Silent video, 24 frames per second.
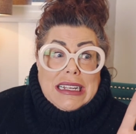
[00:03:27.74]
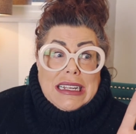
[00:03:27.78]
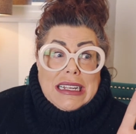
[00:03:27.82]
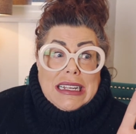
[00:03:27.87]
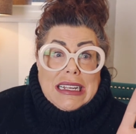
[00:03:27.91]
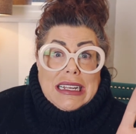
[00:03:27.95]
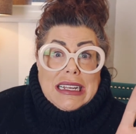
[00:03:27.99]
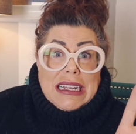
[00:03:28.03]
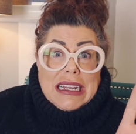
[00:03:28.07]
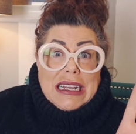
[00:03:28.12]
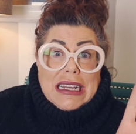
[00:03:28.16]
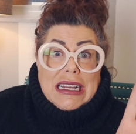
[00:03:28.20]

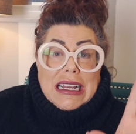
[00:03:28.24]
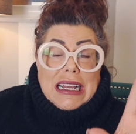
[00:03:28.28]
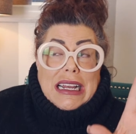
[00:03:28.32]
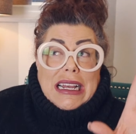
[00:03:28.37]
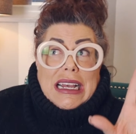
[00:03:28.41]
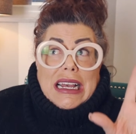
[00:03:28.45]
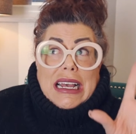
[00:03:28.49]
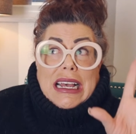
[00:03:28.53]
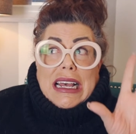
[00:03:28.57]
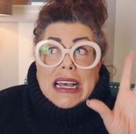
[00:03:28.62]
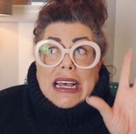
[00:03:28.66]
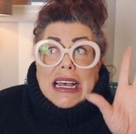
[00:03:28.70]

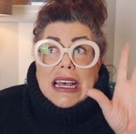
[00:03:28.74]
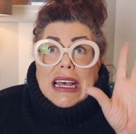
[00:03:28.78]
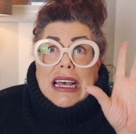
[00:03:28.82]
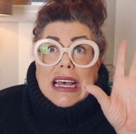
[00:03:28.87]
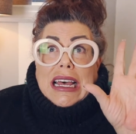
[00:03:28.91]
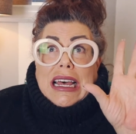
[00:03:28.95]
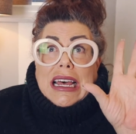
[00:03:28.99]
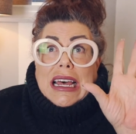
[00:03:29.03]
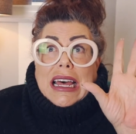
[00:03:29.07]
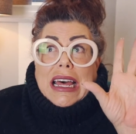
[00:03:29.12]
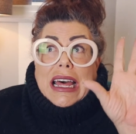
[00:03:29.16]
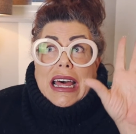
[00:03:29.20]

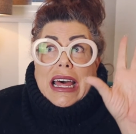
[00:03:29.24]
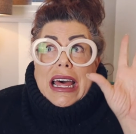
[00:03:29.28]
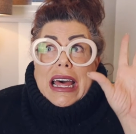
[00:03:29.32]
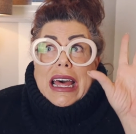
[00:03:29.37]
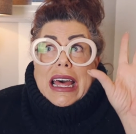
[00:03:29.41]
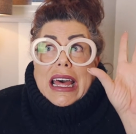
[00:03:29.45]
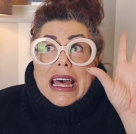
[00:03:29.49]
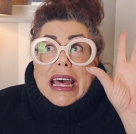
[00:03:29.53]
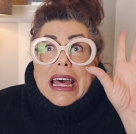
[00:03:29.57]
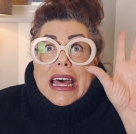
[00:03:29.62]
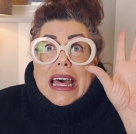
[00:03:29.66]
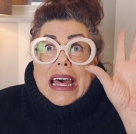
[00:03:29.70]

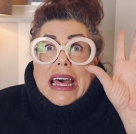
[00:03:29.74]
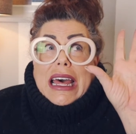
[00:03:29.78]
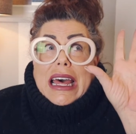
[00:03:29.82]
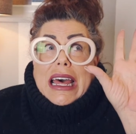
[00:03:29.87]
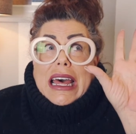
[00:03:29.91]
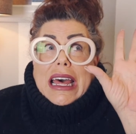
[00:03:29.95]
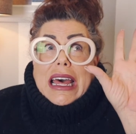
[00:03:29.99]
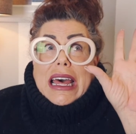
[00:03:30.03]
No one is speaking in this clip.